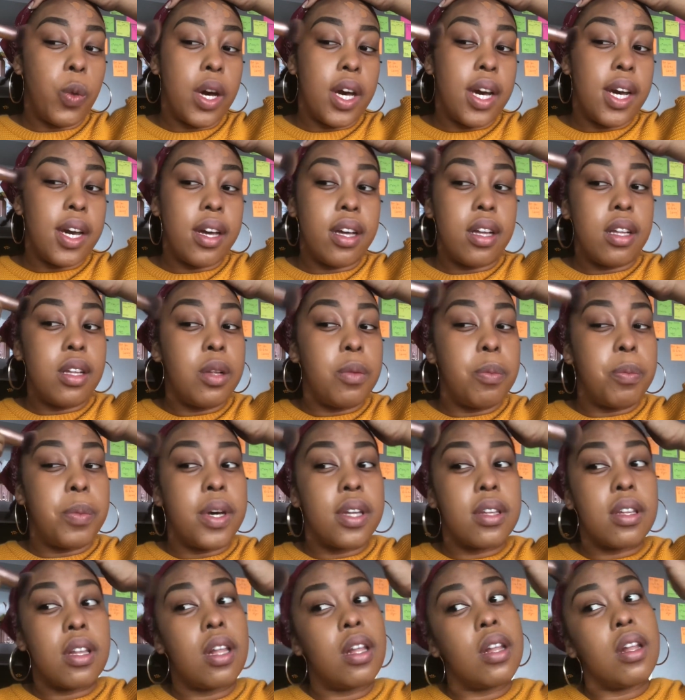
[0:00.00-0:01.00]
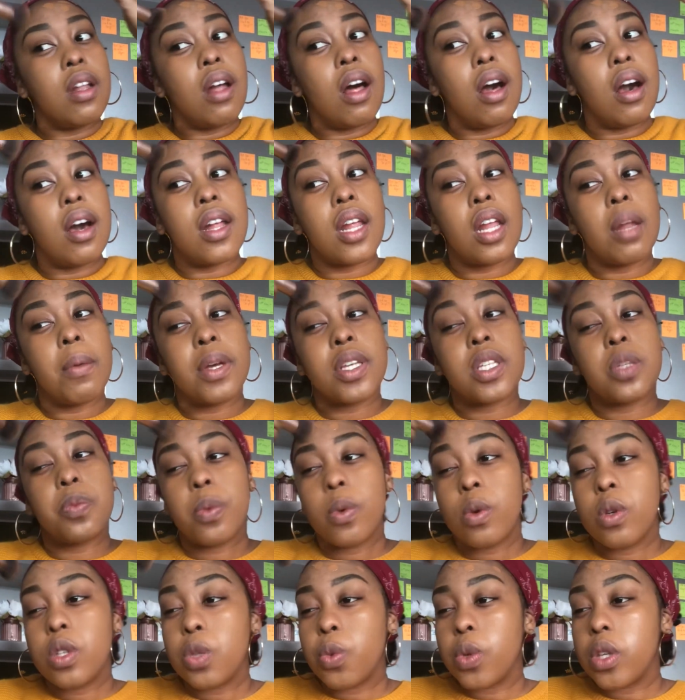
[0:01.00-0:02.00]
while, but the longer I'm
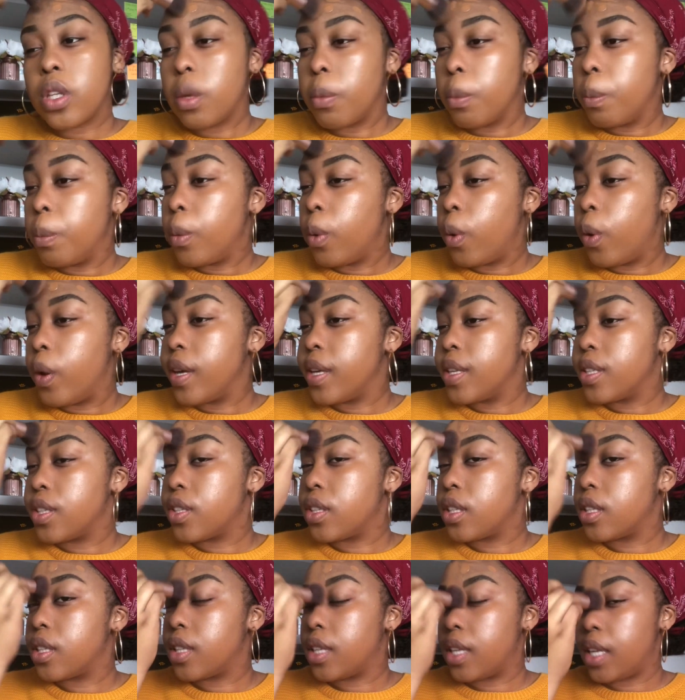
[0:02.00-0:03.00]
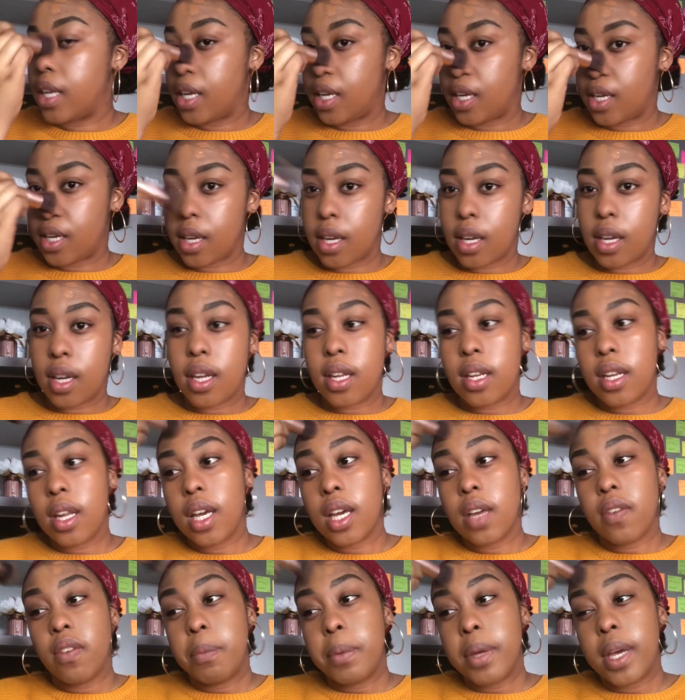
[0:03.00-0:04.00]
exposed to it, the more it's just like not
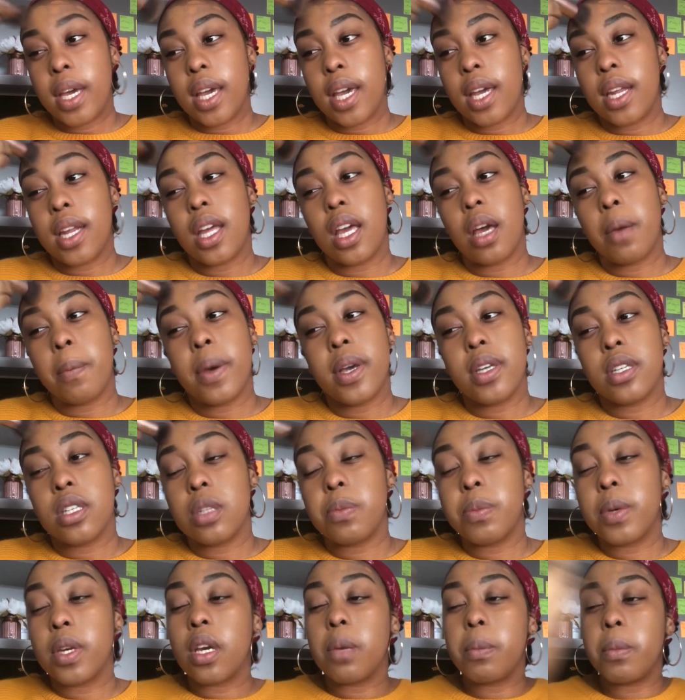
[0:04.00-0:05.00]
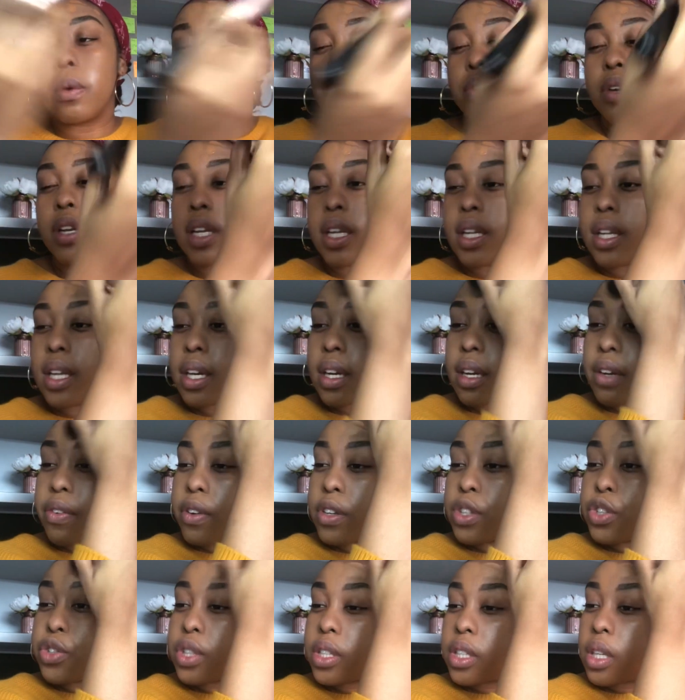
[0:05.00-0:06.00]
giving me a headache, but it's just making me really like
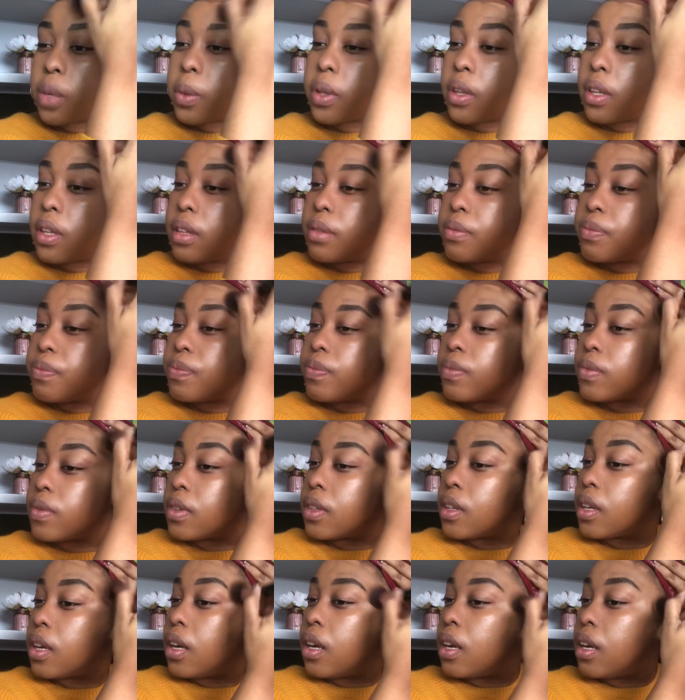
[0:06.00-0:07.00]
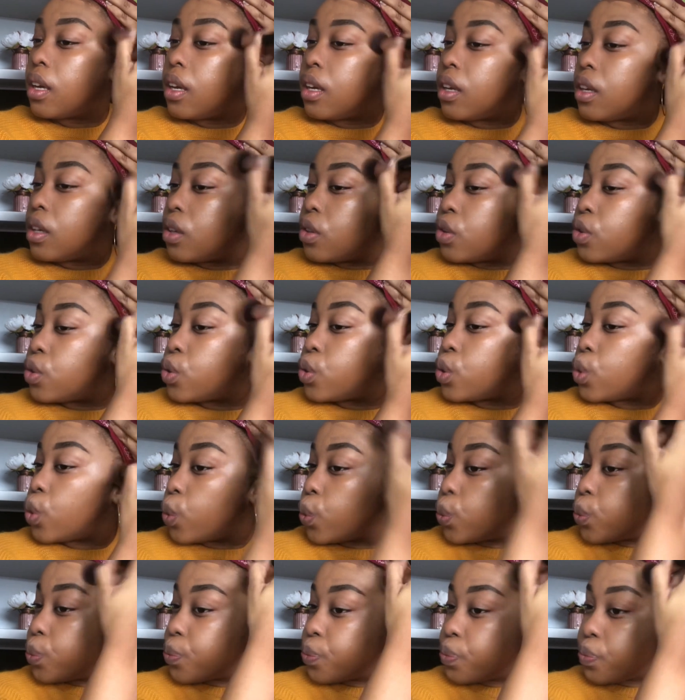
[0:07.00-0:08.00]
frustrated with it. So